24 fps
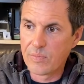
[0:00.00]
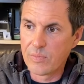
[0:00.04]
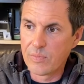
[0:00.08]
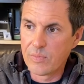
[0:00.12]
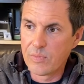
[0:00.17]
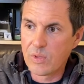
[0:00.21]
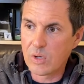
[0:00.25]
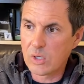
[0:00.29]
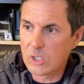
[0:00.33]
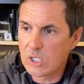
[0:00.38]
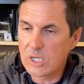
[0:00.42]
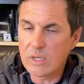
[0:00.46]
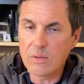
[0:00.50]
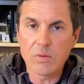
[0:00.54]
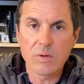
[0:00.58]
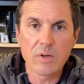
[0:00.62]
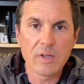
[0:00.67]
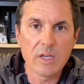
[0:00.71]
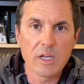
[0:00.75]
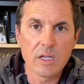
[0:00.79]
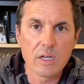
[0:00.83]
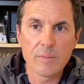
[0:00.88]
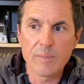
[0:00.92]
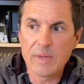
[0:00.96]
they're
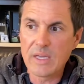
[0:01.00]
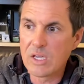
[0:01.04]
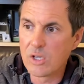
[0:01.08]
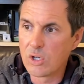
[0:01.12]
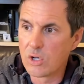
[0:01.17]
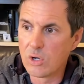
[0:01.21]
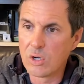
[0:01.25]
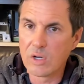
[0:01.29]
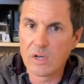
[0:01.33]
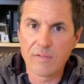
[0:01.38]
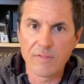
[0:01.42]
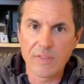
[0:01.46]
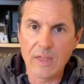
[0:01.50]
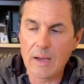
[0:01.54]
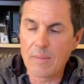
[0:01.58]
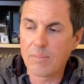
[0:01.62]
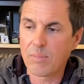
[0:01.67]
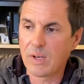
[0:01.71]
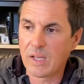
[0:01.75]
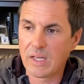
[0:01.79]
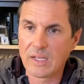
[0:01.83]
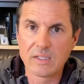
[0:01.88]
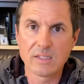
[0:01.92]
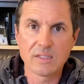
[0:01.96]
generally gonna be good if that
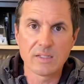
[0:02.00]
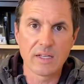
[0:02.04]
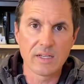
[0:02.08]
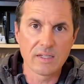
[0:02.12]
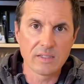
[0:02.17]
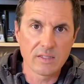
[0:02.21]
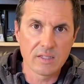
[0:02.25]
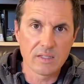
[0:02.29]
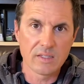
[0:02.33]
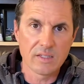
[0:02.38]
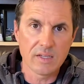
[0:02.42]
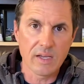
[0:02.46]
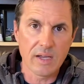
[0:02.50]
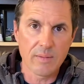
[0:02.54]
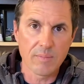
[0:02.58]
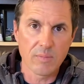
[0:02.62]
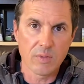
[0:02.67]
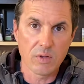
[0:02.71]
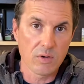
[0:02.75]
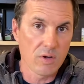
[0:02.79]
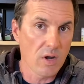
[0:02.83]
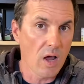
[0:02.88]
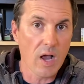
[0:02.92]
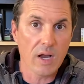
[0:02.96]
play stays the same.
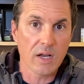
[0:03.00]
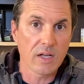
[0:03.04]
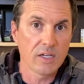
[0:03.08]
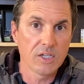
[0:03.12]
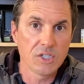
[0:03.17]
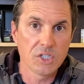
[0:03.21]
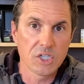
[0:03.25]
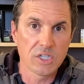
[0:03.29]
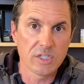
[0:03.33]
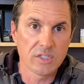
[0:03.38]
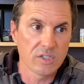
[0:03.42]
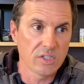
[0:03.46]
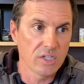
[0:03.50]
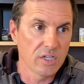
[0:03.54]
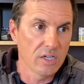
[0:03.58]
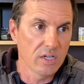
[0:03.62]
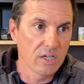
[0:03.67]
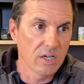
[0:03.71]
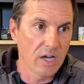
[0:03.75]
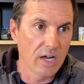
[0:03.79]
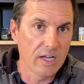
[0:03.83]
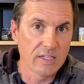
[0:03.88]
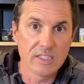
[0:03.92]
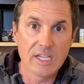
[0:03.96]
They're not gonna just
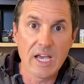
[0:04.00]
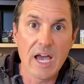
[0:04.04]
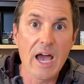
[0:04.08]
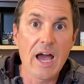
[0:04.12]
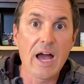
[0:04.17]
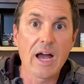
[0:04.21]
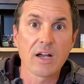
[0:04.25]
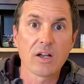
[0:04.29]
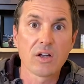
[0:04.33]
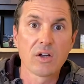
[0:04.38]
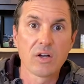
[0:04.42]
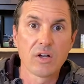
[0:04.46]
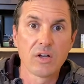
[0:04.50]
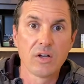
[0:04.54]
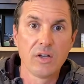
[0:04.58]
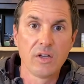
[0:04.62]
attack.